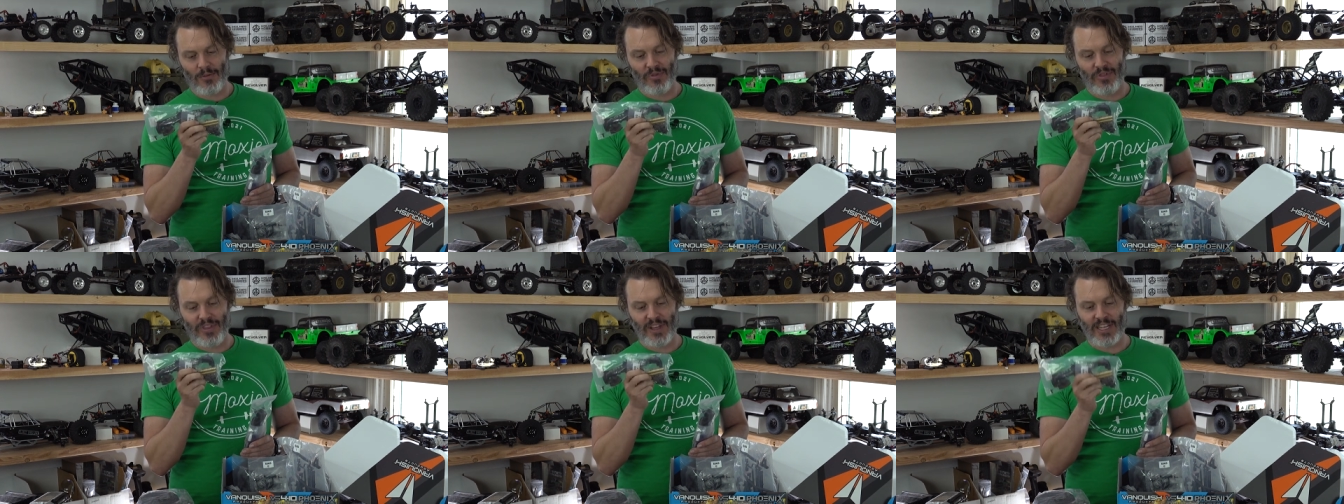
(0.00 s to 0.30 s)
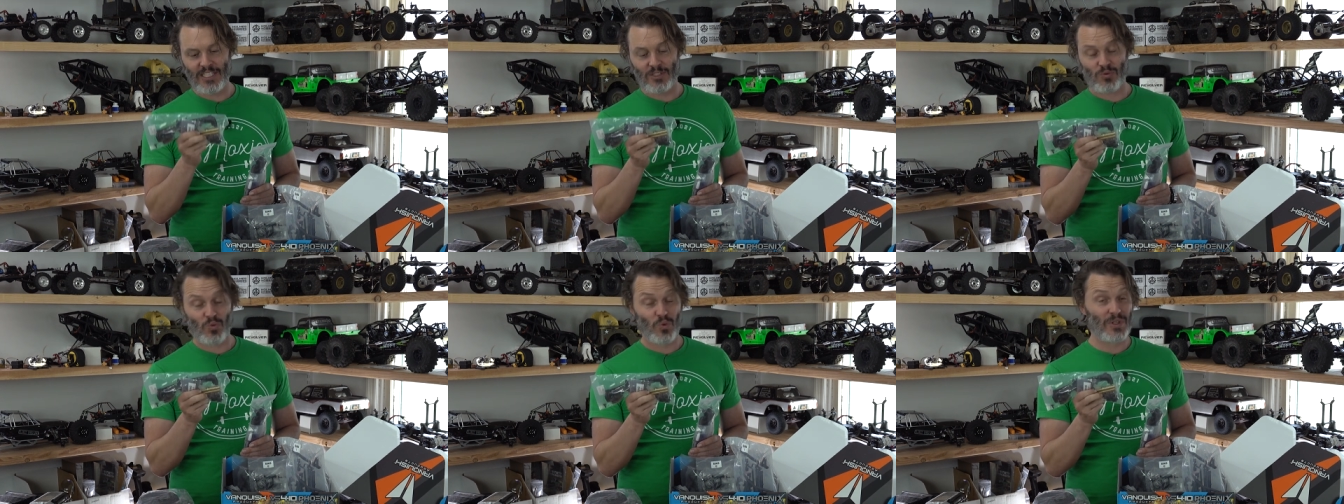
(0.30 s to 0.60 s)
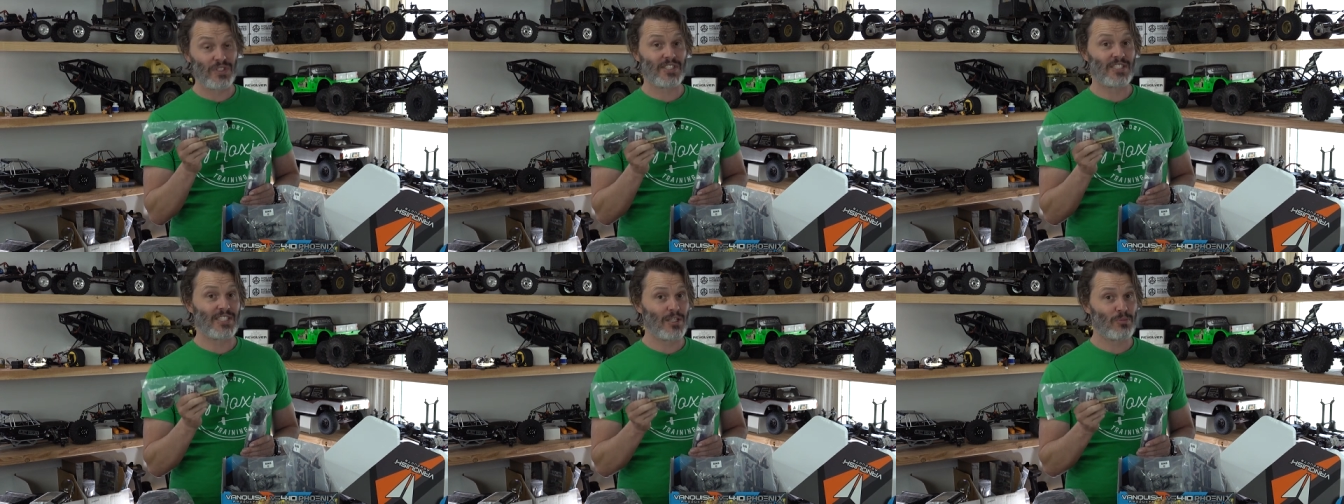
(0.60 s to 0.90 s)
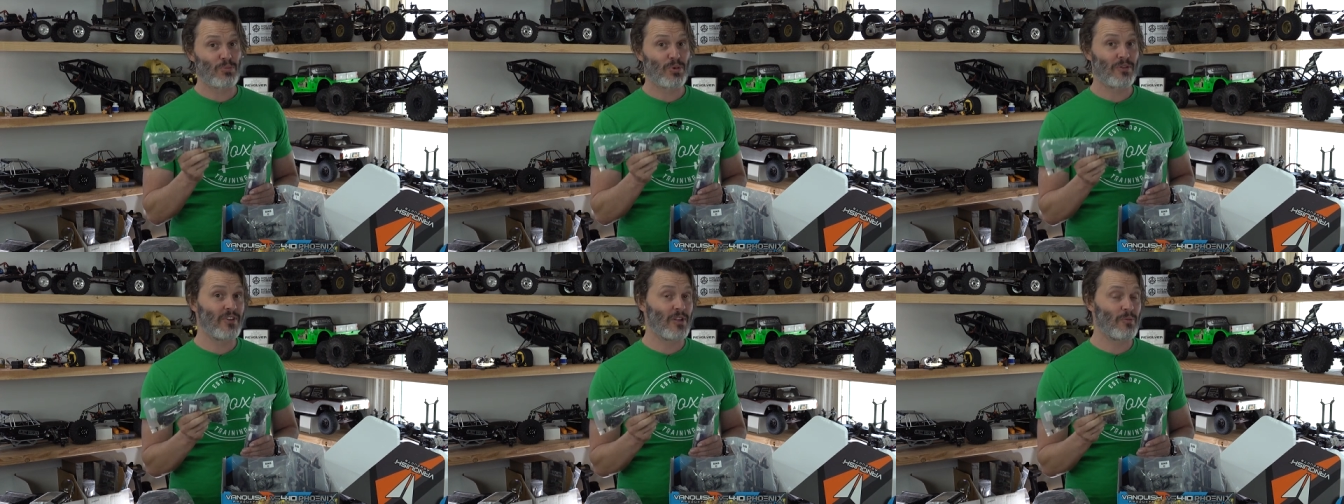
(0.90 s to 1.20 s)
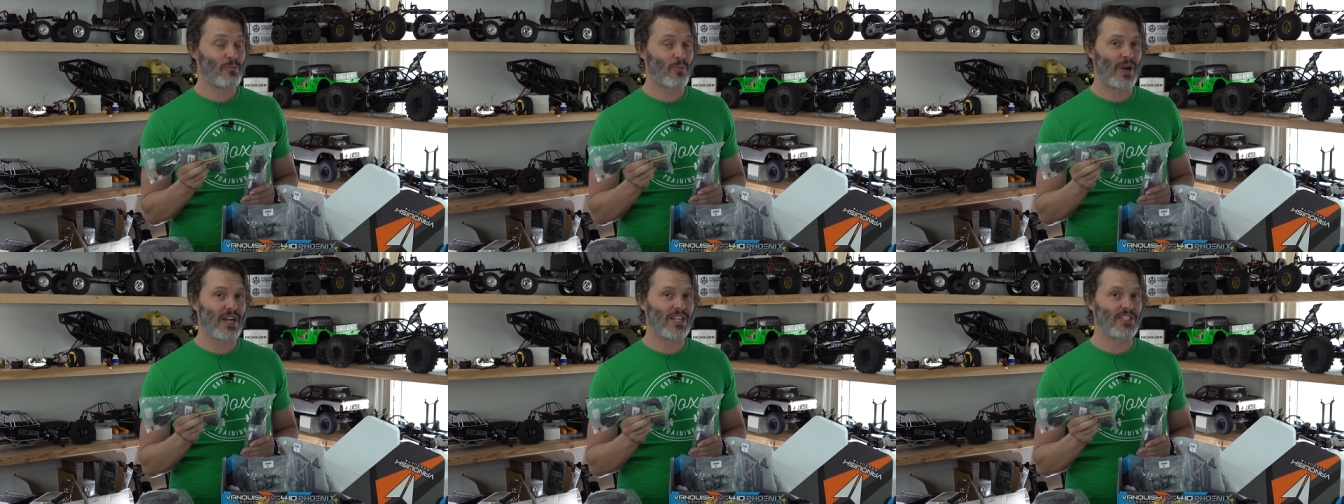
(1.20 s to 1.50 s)
these will still
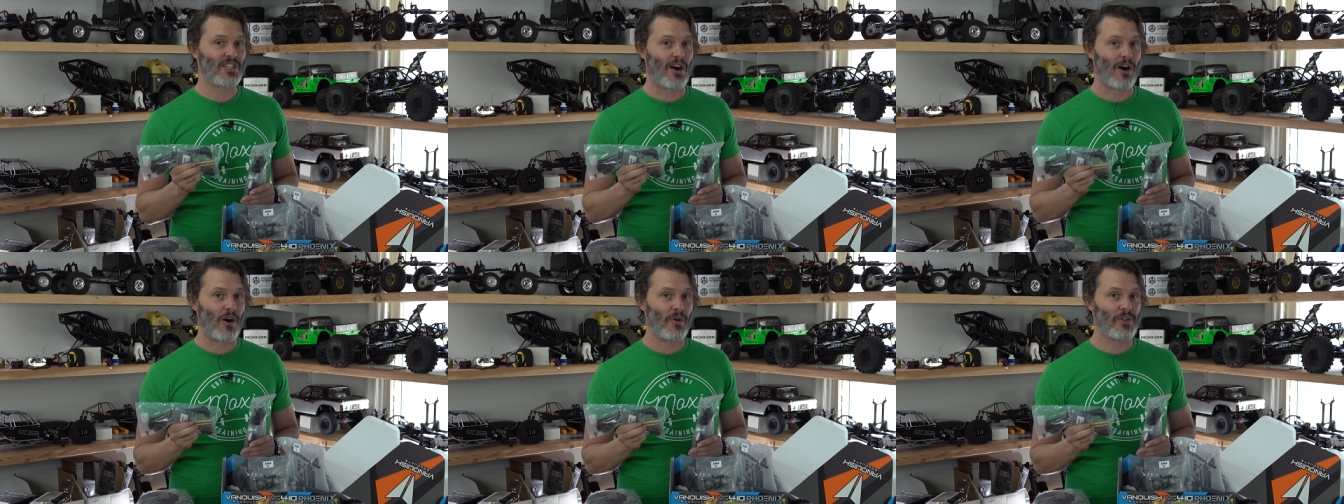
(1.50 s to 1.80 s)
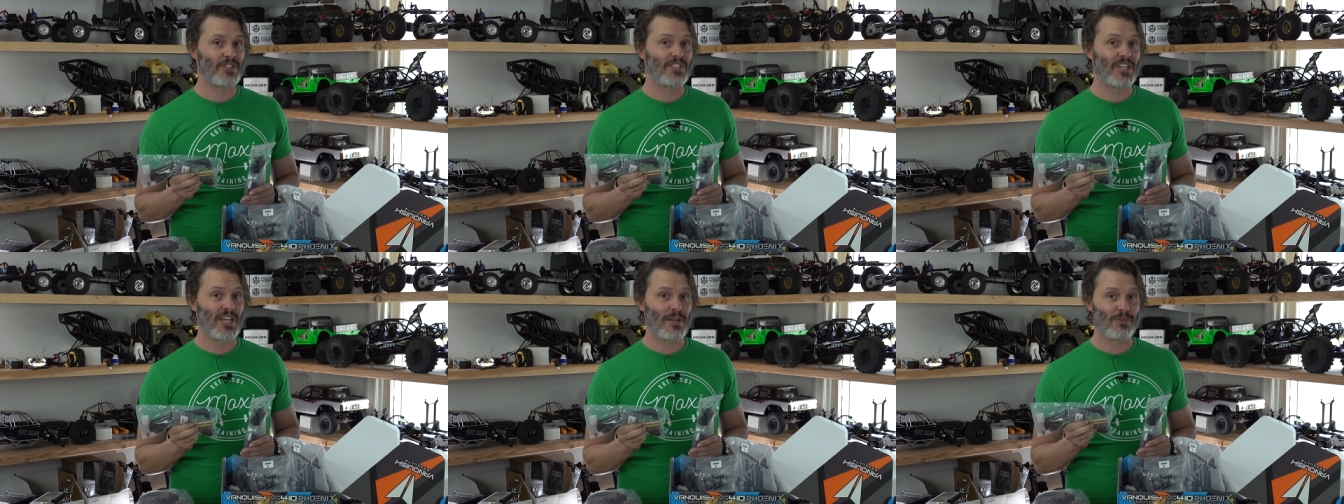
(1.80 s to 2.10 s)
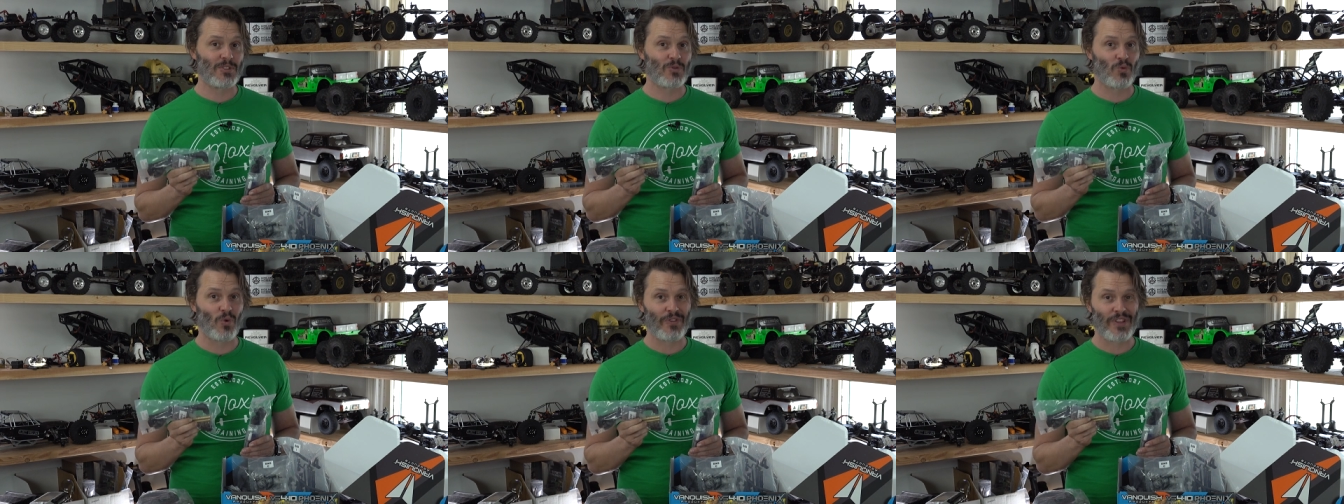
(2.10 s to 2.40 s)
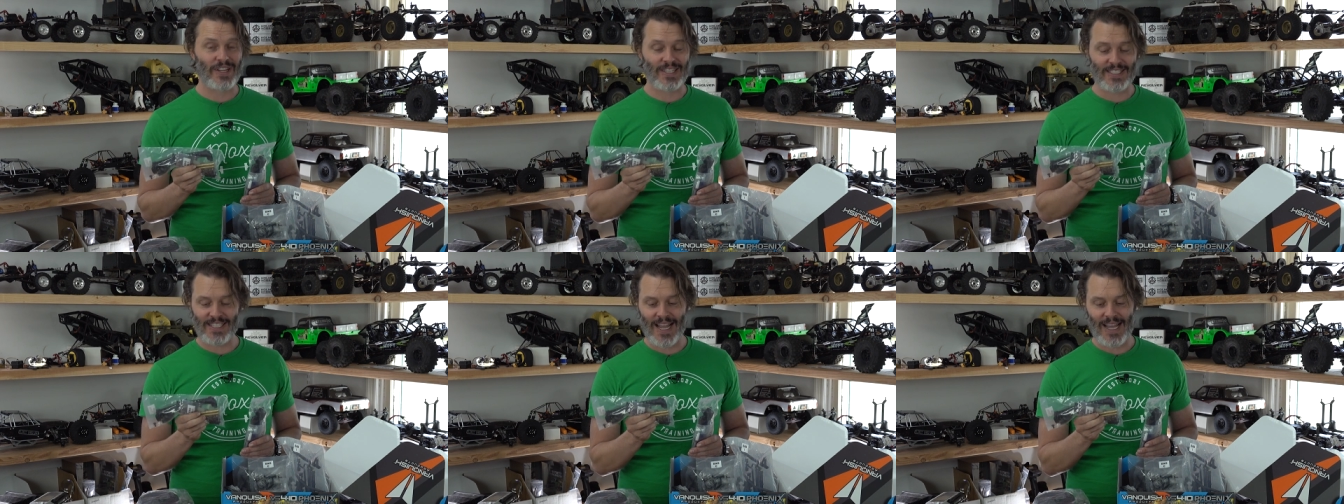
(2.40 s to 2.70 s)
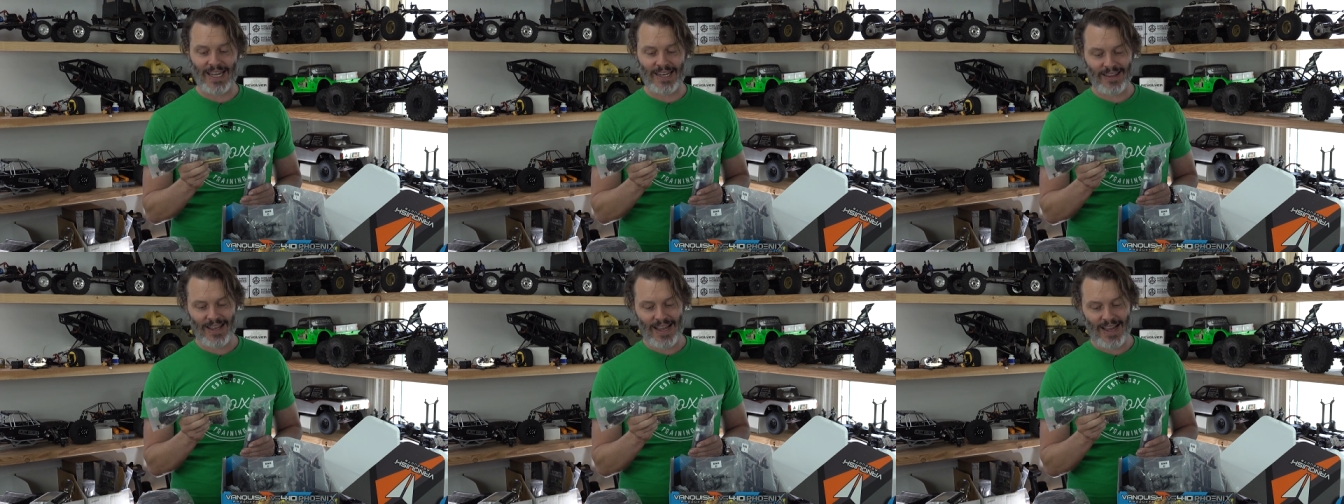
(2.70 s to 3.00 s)
prevent breaks all the same as one that is
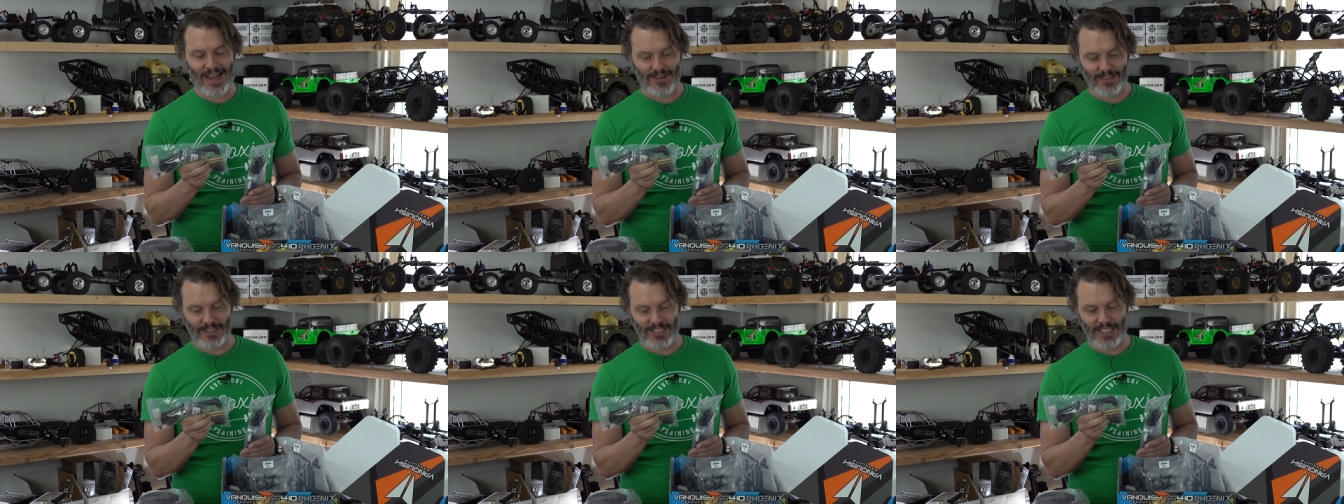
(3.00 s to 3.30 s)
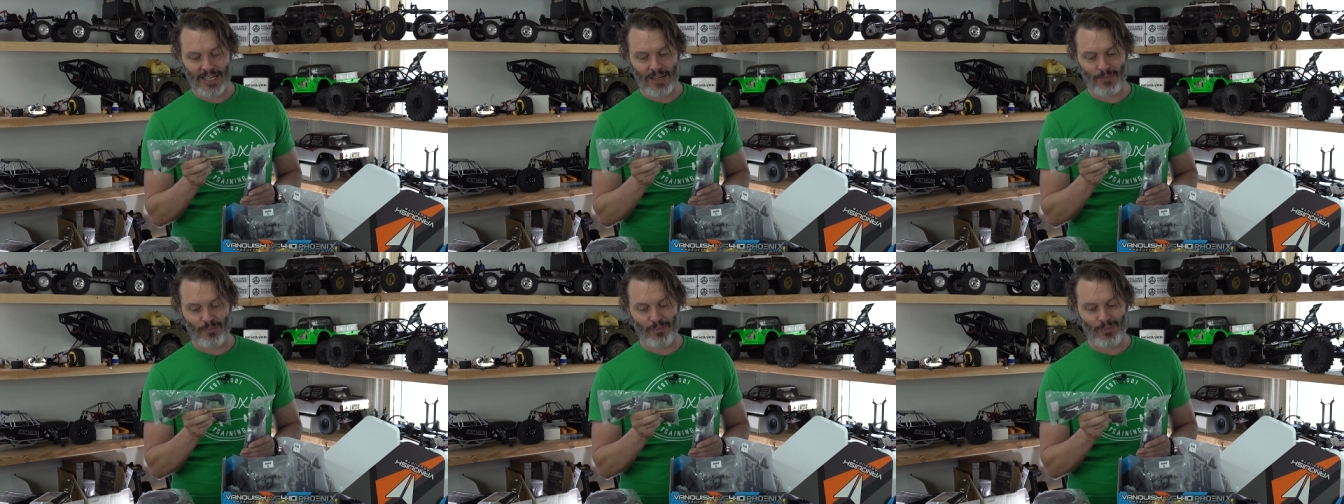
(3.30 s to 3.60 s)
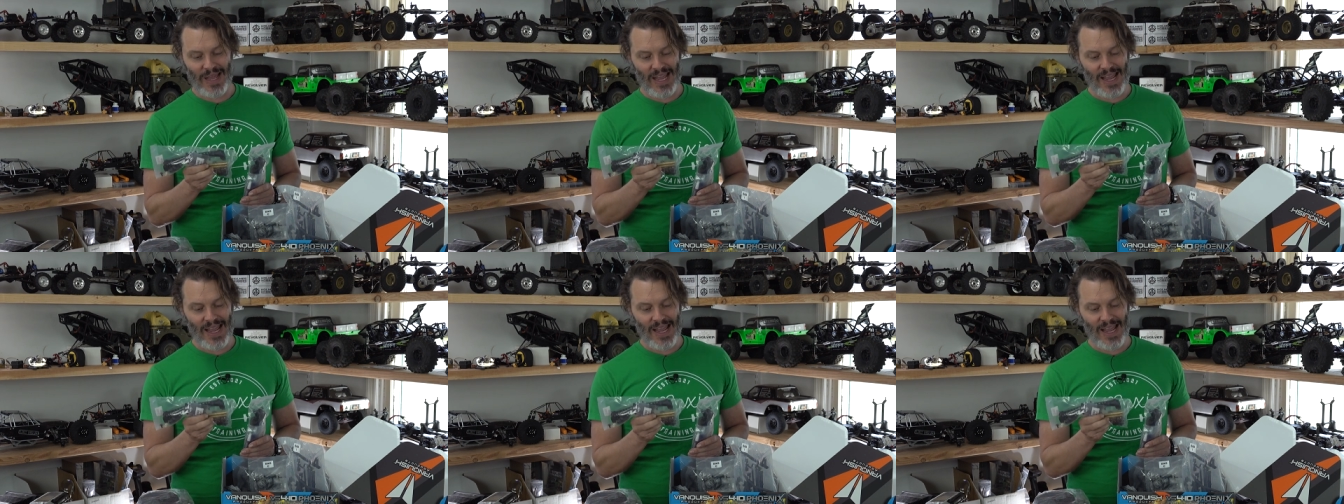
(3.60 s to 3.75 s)
tight in the housing.